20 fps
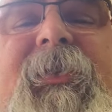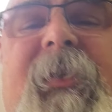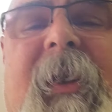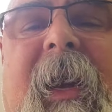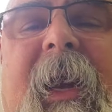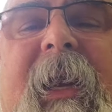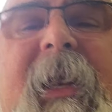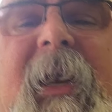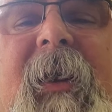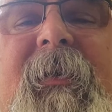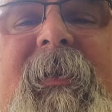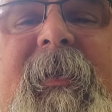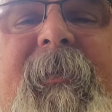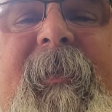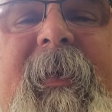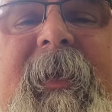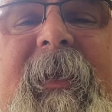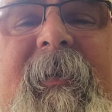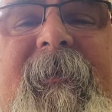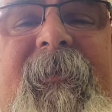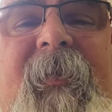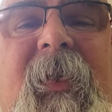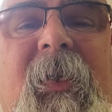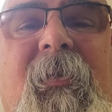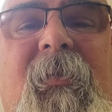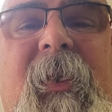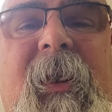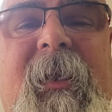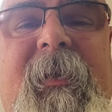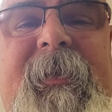track out in the middle of
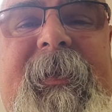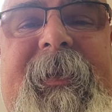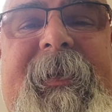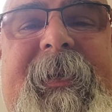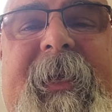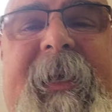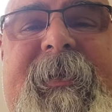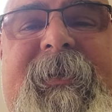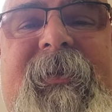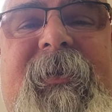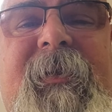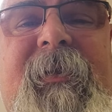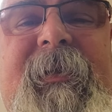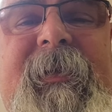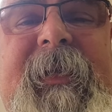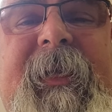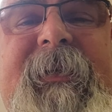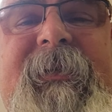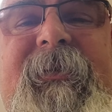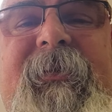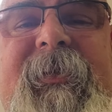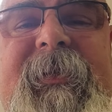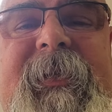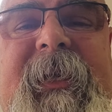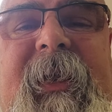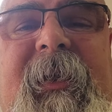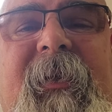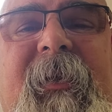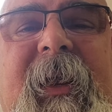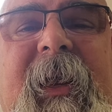nowhere in the desert
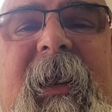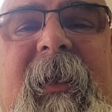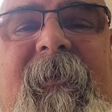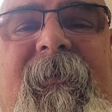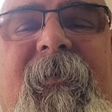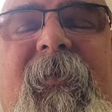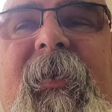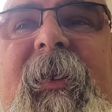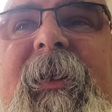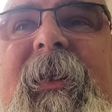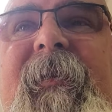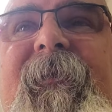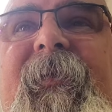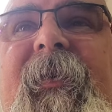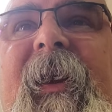center, California. If you